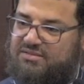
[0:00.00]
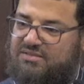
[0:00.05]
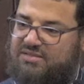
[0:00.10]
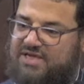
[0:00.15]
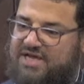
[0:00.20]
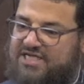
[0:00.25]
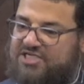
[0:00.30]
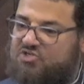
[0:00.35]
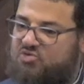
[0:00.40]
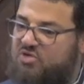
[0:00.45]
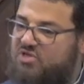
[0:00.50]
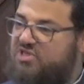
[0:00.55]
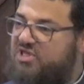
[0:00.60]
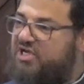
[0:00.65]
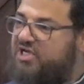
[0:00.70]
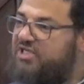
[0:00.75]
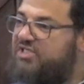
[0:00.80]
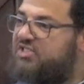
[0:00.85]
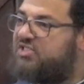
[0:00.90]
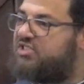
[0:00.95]
That's why the
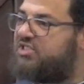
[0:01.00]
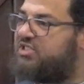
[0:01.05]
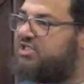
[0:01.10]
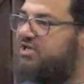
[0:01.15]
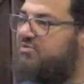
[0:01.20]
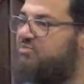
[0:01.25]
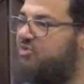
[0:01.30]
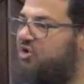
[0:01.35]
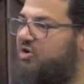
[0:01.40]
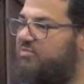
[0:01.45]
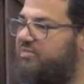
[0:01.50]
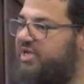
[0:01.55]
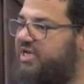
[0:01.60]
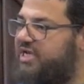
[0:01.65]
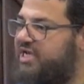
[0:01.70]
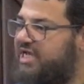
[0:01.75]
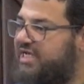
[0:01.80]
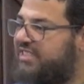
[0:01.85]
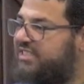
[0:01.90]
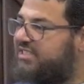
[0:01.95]
izzat
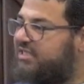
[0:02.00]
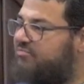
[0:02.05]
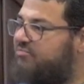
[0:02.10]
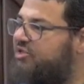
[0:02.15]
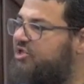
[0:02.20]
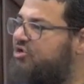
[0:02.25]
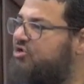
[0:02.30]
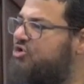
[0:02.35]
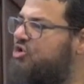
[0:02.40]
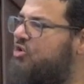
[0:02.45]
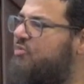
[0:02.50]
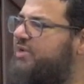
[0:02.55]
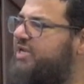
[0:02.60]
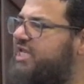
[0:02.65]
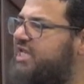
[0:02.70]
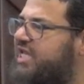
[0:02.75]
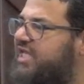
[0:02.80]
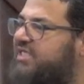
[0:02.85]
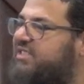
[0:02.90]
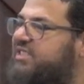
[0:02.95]
al-mu'min, something
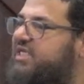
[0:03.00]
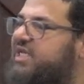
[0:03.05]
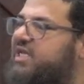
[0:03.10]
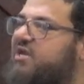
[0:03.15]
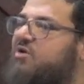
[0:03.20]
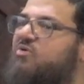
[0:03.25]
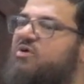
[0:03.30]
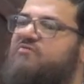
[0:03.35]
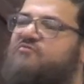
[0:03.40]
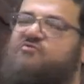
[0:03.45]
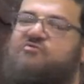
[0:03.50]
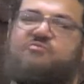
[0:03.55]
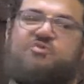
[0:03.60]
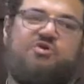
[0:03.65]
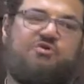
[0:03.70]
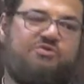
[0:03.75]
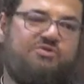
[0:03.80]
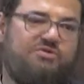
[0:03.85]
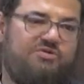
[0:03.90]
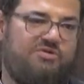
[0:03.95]
nobody can take it away from
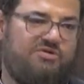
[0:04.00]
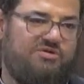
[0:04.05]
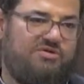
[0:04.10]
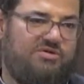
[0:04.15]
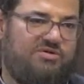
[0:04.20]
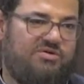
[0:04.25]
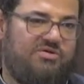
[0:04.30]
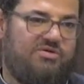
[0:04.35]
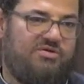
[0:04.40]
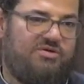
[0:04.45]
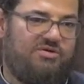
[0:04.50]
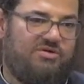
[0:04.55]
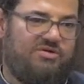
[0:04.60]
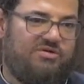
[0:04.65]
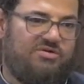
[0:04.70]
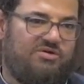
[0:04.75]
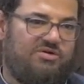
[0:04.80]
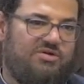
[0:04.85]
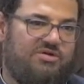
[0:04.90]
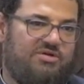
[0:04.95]
you.
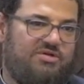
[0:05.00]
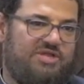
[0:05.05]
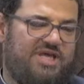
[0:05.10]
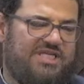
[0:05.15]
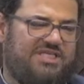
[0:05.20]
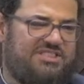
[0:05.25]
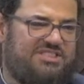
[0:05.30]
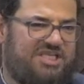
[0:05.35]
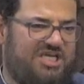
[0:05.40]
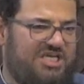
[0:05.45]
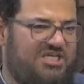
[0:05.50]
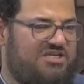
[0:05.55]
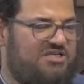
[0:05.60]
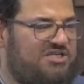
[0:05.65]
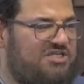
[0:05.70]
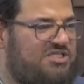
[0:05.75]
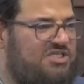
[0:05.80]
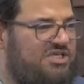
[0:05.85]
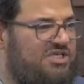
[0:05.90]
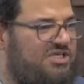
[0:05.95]
That
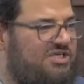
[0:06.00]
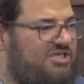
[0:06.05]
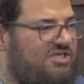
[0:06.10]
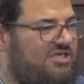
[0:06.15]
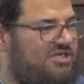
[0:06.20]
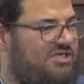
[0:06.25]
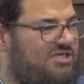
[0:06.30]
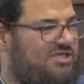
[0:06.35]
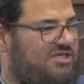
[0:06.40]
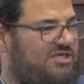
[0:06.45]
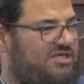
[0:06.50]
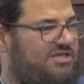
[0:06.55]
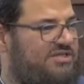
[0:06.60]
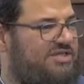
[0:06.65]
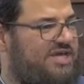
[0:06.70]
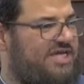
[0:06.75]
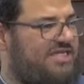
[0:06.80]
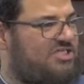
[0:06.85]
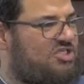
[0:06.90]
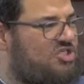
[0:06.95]
dignity,
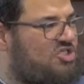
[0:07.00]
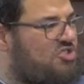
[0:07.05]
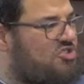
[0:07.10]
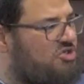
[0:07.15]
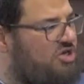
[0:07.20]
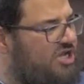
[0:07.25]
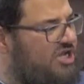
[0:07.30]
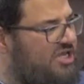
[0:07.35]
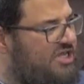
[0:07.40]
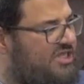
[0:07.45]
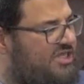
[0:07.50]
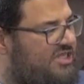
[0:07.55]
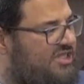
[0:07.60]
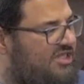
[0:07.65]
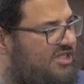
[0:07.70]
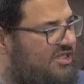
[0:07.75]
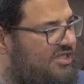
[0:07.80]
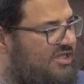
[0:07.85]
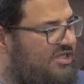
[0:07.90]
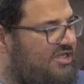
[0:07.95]
that strength,
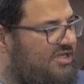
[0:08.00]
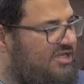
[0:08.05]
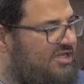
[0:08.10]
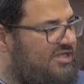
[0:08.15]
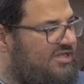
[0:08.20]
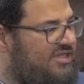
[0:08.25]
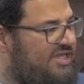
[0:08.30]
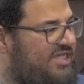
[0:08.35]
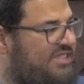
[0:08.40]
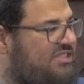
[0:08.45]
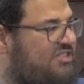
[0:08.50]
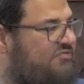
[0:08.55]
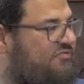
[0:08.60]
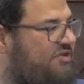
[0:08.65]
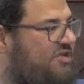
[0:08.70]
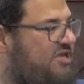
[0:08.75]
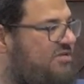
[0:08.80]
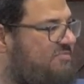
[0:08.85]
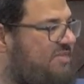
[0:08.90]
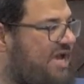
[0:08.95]
That
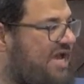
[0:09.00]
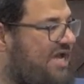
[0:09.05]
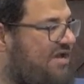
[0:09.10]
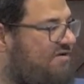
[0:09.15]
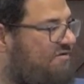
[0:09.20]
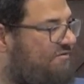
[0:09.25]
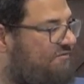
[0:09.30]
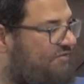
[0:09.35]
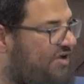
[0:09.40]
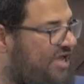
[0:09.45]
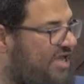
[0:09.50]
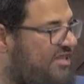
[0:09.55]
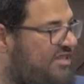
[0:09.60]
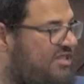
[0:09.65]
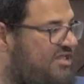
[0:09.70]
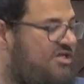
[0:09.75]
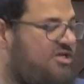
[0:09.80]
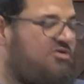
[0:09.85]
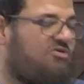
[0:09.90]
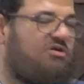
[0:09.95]
iman, faith
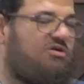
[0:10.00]
in your